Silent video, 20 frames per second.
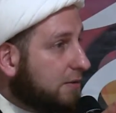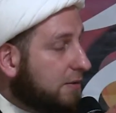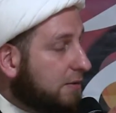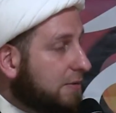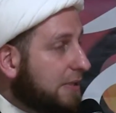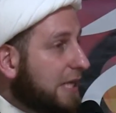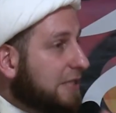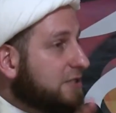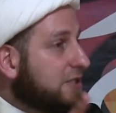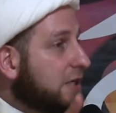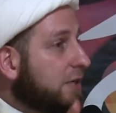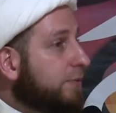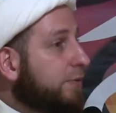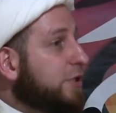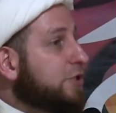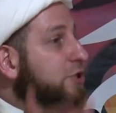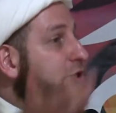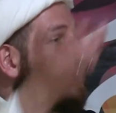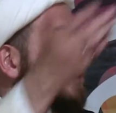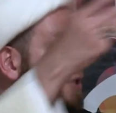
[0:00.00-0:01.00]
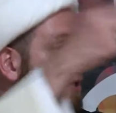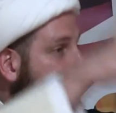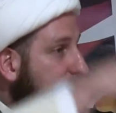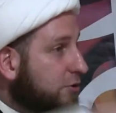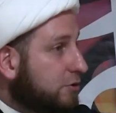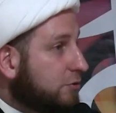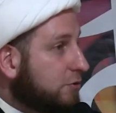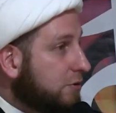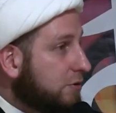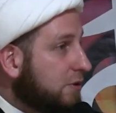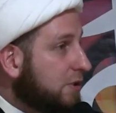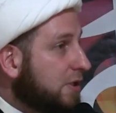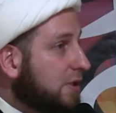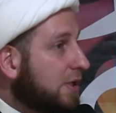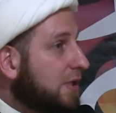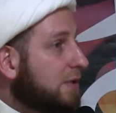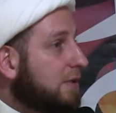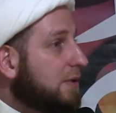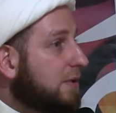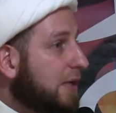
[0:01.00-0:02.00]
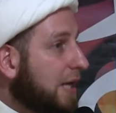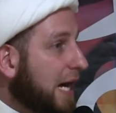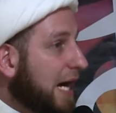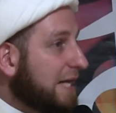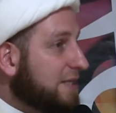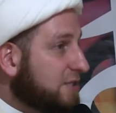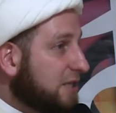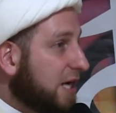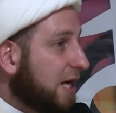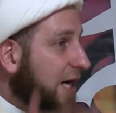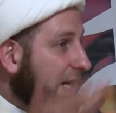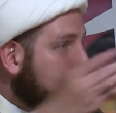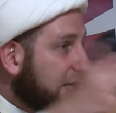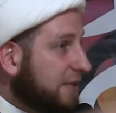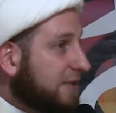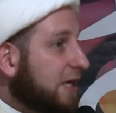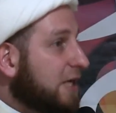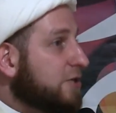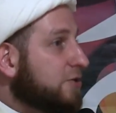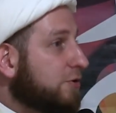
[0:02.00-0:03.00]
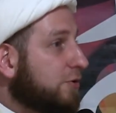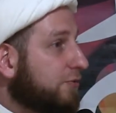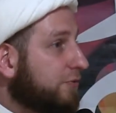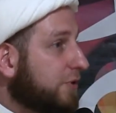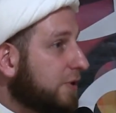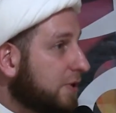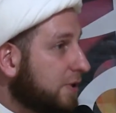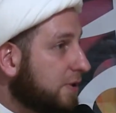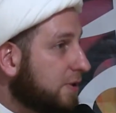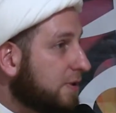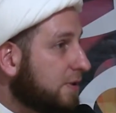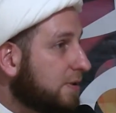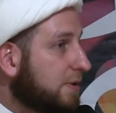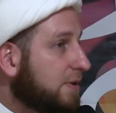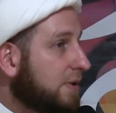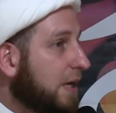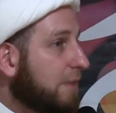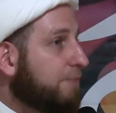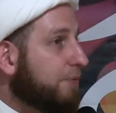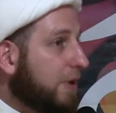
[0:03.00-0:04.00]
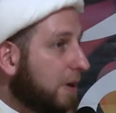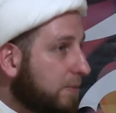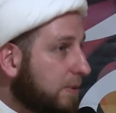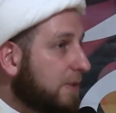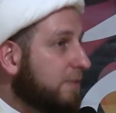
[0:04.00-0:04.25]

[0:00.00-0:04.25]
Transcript: That celebration turned into a'aza, a catastrophe, a problem